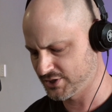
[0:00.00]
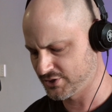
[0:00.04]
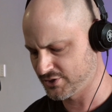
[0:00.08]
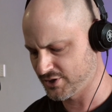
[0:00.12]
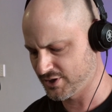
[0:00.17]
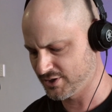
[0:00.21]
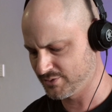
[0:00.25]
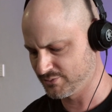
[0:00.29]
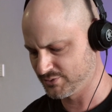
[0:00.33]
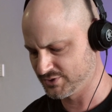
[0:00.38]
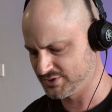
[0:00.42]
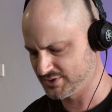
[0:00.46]
I
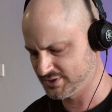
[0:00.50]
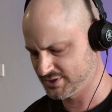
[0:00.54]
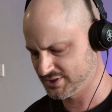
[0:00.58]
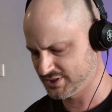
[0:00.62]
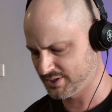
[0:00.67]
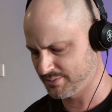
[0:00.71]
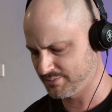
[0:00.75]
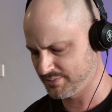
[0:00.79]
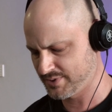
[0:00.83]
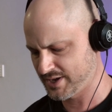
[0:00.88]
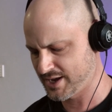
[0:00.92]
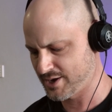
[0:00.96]
got was
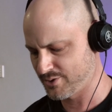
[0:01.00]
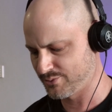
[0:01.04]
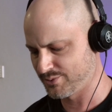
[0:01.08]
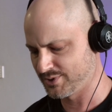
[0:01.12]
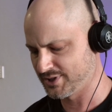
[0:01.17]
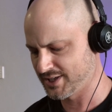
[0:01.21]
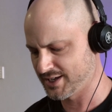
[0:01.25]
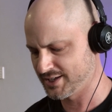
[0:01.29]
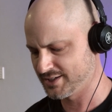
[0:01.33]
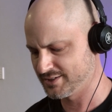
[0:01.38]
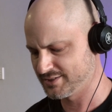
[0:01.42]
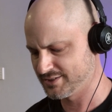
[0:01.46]
somehow
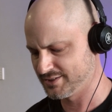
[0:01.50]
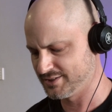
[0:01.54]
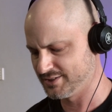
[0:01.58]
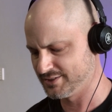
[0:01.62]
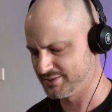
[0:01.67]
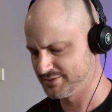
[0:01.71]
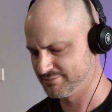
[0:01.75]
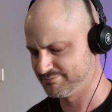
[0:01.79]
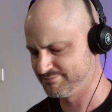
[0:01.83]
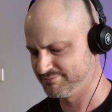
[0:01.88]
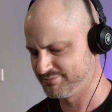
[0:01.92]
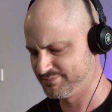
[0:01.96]
related to
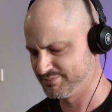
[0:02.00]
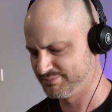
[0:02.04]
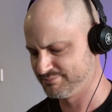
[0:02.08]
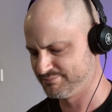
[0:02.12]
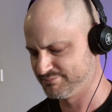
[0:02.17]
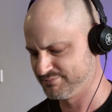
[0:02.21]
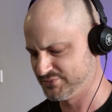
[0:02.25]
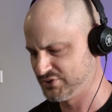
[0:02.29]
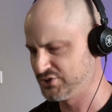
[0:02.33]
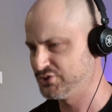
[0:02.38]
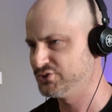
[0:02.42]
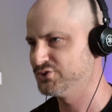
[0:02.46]
this
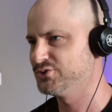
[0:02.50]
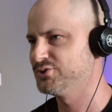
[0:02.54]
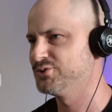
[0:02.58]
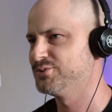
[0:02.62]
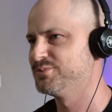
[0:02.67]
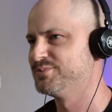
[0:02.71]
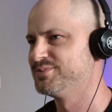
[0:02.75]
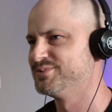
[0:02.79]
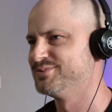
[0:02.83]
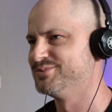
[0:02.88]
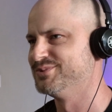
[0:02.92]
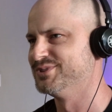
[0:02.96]

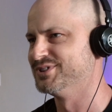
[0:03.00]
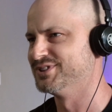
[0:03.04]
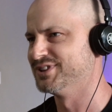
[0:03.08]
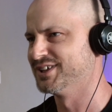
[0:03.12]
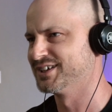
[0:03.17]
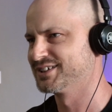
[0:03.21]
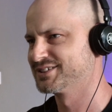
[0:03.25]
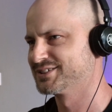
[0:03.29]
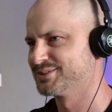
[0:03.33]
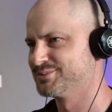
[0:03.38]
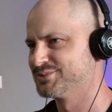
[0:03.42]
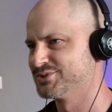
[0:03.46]
cube with
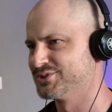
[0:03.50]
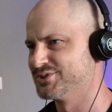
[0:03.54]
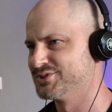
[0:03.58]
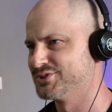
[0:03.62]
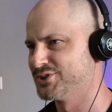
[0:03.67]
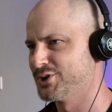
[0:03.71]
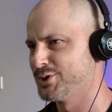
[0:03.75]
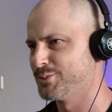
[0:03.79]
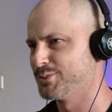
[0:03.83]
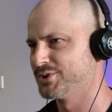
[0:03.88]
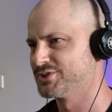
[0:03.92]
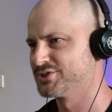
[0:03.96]
like some sort of
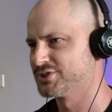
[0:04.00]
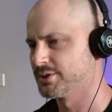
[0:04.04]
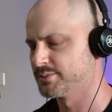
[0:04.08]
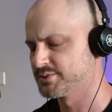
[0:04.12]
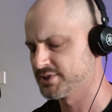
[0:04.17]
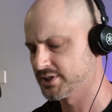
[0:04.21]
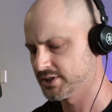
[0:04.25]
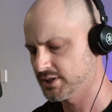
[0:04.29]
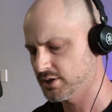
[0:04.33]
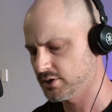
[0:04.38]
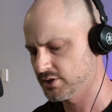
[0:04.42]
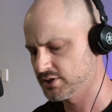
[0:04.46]
dome on top.
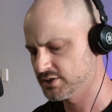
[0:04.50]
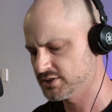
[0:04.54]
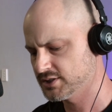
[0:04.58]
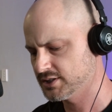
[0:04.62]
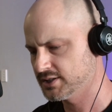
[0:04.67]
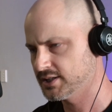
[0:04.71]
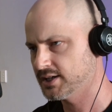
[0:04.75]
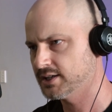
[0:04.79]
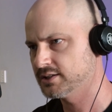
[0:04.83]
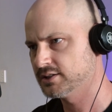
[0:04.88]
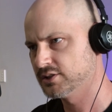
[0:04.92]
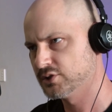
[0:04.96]
It's like, oh, you see
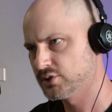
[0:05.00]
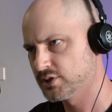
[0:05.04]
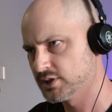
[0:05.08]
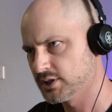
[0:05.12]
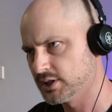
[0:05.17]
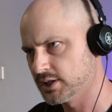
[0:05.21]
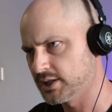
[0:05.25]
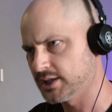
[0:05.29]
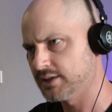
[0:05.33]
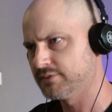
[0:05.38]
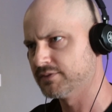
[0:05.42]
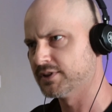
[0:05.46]
that? You
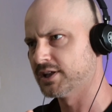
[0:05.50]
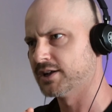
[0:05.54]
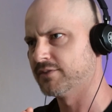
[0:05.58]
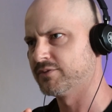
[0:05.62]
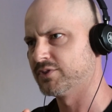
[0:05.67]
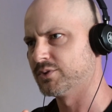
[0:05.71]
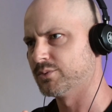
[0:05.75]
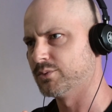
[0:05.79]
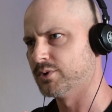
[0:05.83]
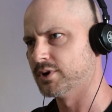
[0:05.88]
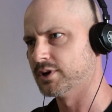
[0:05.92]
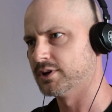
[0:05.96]
can leave that
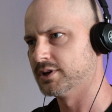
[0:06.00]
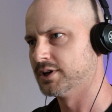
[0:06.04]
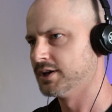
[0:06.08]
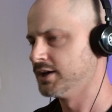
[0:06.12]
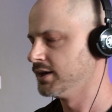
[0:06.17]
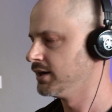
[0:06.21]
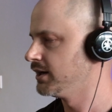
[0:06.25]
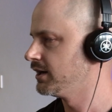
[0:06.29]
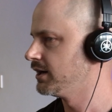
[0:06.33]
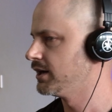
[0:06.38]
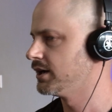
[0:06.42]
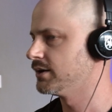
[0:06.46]
if you want.
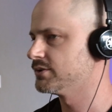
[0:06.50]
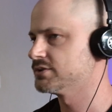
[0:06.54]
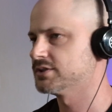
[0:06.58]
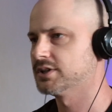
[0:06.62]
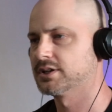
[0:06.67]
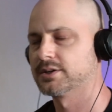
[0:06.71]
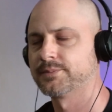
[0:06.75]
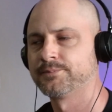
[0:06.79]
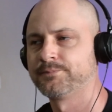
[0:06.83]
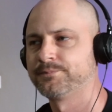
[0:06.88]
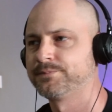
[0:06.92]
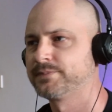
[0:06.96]
And I was
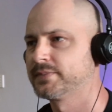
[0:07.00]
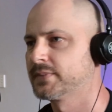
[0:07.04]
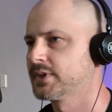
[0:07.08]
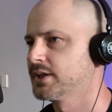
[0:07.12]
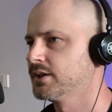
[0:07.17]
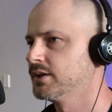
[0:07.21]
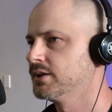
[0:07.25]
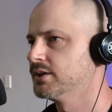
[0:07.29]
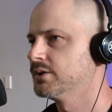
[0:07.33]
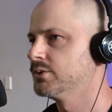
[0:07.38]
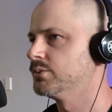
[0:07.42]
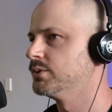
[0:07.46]
like,
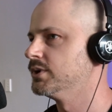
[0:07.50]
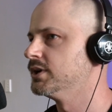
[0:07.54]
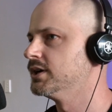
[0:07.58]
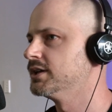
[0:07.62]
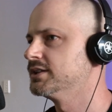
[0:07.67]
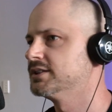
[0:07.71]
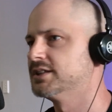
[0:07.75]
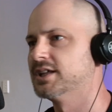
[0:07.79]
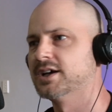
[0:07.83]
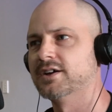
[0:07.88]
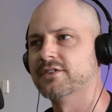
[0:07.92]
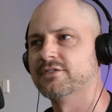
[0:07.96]

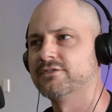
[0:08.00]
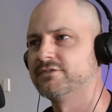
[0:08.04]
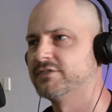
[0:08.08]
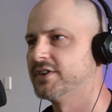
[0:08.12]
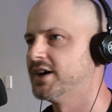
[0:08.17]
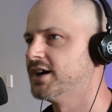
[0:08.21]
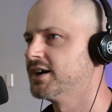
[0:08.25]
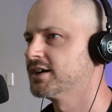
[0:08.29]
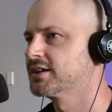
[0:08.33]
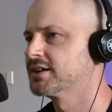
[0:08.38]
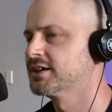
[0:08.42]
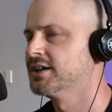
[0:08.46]
what the
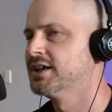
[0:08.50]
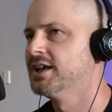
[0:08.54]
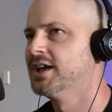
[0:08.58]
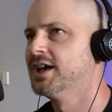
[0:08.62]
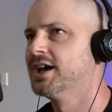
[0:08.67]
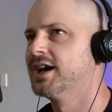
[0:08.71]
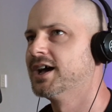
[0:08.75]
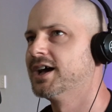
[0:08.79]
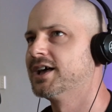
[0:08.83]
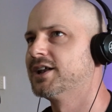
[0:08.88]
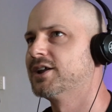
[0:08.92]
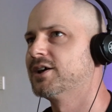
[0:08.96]
fuck?
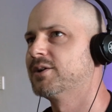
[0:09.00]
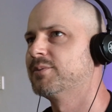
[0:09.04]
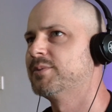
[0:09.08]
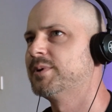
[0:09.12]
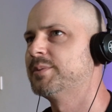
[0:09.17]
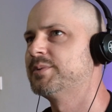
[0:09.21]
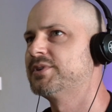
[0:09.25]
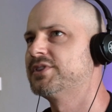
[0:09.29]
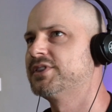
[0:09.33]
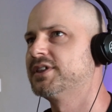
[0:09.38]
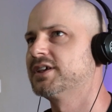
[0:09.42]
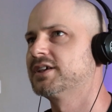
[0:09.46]
And I
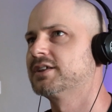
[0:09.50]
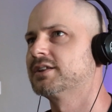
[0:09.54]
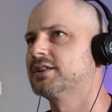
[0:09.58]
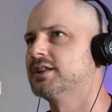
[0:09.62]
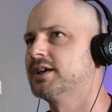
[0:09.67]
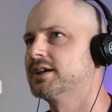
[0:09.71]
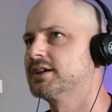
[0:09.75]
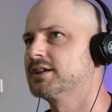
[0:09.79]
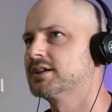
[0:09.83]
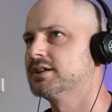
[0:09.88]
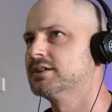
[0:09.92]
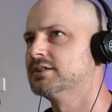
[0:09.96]
remember thinking
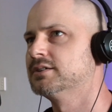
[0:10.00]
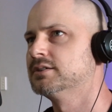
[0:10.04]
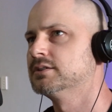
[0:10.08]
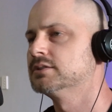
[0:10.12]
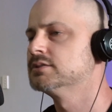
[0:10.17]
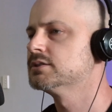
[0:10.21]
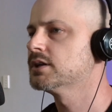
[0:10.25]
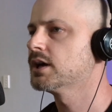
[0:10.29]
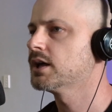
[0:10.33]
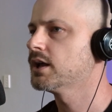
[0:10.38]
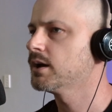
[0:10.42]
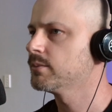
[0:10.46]
like,
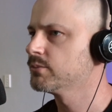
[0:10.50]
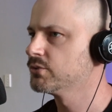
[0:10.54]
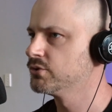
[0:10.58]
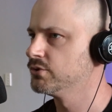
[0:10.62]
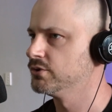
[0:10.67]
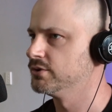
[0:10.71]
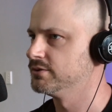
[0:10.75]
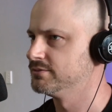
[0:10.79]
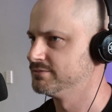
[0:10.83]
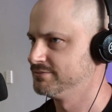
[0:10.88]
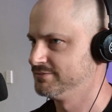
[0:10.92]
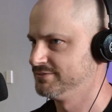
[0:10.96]
nah, I'm
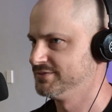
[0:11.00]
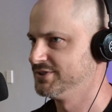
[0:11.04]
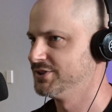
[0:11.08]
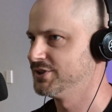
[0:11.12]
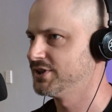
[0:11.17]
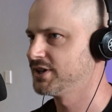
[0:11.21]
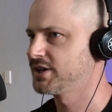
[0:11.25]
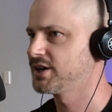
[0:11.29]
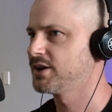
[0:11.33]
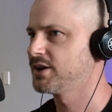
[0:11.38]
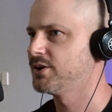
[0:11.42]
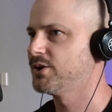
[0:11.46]
good. You
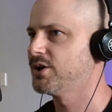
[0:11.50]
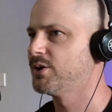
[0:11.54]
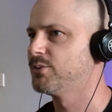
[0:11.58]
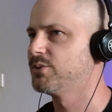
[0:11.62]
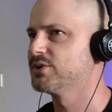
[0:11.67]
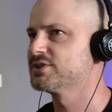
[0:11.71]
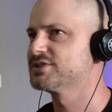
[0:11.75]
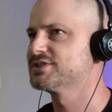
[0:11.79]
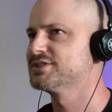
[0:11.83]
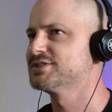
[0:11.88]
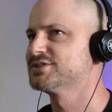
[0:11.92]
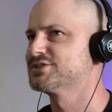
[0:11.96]
know, like I
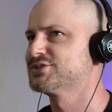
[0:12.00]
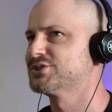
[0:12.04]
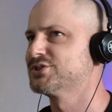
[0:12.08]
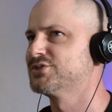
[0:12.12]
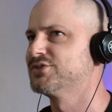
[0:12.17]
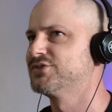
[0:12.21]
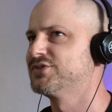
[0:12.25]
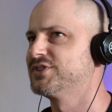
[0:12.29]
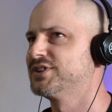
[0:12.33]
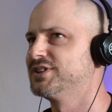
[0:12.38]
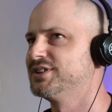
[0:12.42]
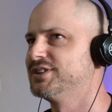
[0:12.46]
wasn't sort
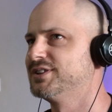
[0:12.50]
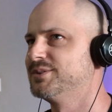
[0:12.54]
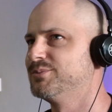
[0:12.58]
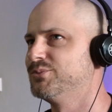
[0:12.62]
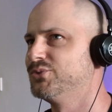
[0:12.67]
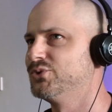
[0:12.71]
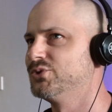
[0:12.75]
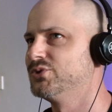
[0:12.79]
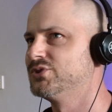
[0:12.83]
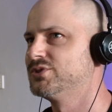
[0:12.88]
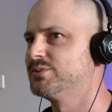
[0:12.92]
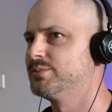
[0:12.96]
of in the
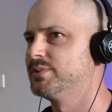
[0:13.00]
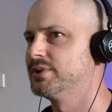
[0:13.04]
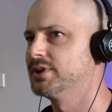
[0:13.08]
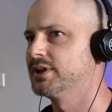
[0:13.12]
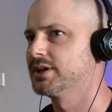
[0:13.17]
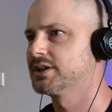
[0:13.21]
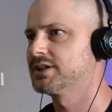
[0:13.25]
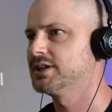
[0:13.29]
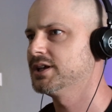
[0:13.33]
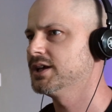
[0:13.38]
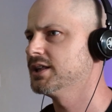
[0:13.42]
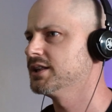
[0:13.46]
mood to be
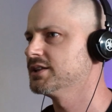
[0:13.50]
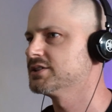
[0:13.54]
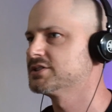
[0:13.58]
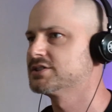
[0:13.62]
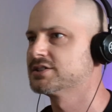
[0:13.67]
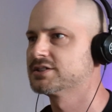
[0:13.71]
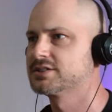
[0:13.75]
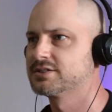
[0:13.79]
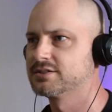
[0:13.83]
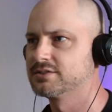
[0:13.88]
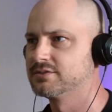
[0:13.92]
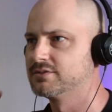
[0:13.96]
like, let's
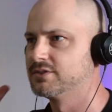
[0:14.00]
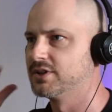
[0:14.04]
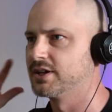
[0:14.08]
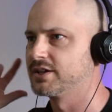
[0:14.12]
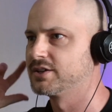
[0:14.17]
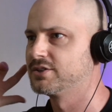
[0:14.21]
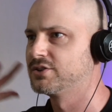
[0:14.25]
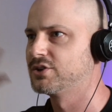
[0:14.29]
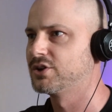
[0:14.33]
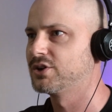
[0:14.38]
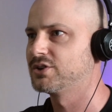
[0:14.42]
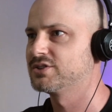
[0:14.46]
just
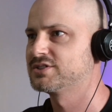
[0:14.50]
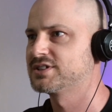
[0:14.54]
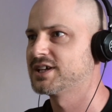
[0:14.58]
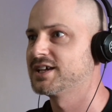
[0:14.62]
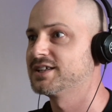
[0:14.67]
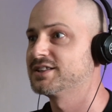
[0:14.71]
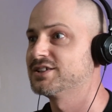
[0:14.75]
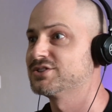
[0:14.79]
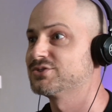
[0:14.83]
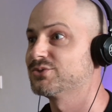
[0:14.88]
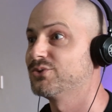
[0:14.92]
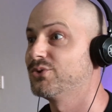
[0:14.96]
like
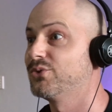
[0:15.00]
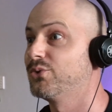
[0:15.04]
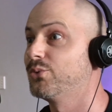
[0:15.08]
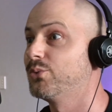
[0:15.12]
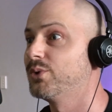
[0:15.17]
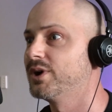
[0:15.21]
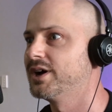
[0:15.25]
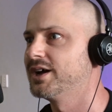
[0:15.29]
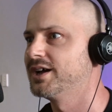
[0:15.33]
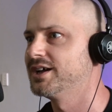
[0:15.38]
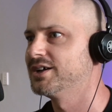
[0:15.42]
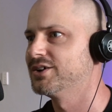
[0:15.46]
take this all the
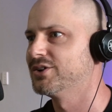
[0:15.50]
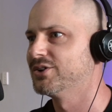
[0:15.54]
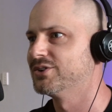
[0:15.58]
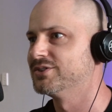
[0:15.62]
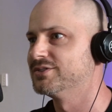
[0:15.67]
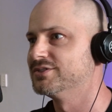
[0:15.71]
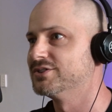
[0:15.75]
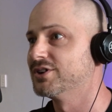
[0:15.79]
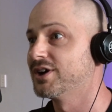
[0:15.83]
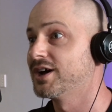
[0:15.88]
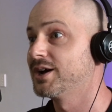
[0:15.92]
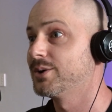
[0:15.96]
way
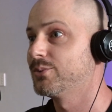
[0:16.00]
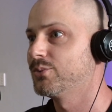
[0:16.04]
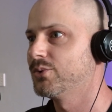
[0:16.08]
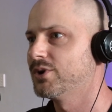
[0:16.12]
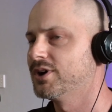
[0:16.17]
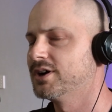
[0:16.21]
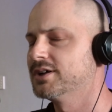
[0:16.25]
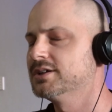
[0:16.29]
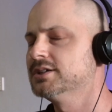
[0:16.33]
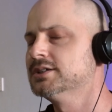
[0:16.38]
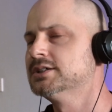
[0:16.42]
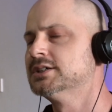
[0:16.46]
on night
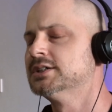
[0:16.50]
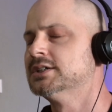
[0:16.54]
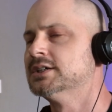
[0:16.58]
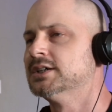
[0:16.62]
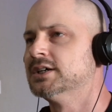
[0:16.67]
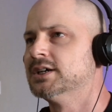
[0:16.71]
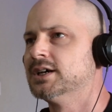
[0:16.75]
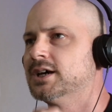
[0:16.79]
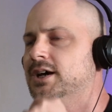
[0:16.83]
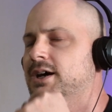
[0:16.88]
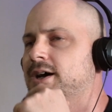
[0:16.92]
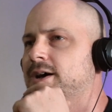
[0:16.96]
one.
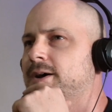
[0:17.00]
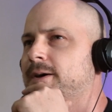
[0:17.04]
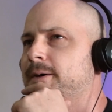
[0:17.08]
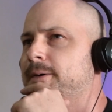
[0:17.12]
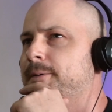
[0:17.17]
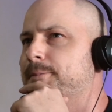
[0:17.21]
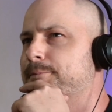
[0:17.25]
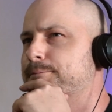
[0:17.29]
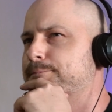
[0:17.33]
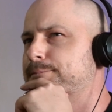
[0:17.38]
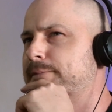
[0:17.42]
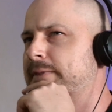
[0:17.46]

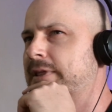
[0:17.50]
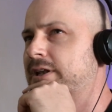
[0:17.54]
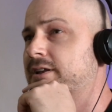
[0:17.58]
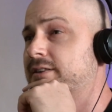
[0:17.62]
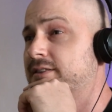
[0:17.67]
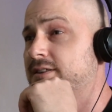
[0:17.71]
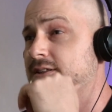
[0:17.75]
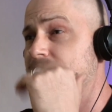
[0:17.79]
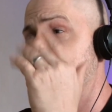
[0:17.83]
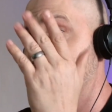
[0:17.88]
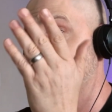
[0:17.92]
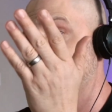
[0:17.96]
And I
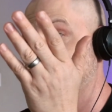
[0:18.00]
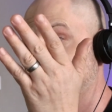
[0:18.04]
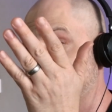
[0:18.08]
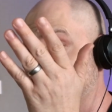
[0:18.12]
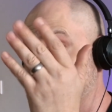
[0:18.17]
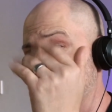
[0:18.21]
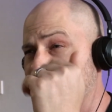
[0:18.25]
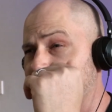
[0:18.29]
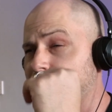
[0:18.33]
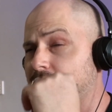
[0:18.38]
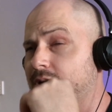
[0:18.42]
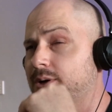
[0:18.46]
think that
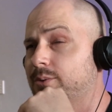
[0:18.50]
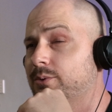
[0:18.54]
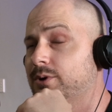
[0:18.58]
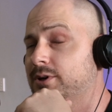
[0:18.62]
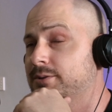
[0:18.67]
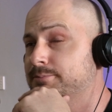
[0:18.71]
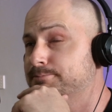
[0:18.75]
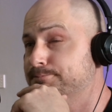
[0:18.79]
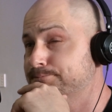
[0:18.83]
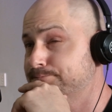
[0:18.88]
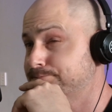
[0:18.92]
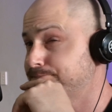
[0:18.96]
happened on night
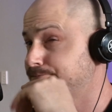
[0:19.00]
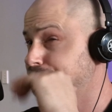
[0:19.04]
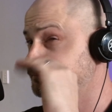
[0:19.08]
one.